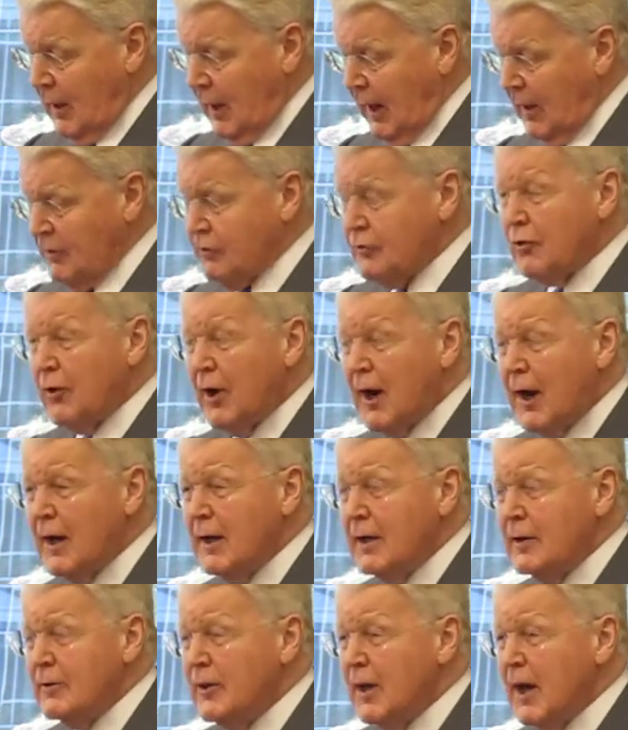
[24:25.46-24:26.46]
and
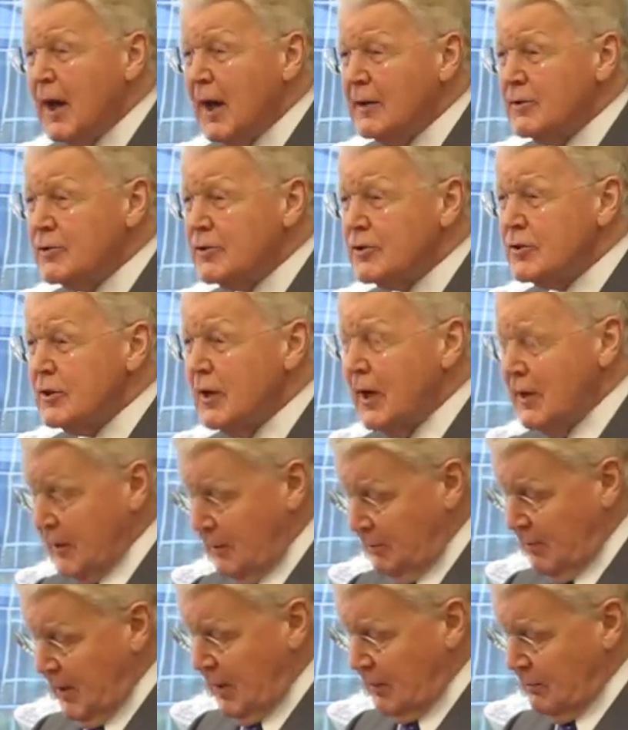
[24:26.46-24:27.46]
dry the heads and
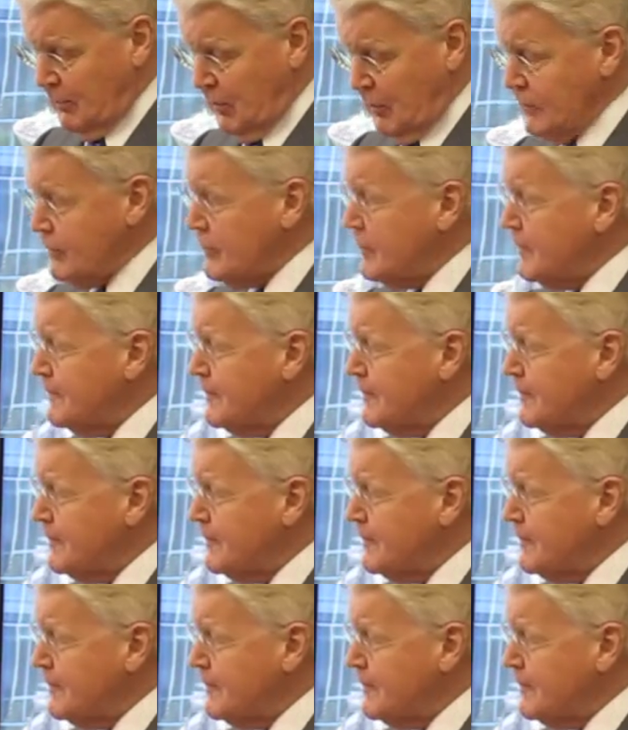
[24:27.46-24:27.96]
the backbones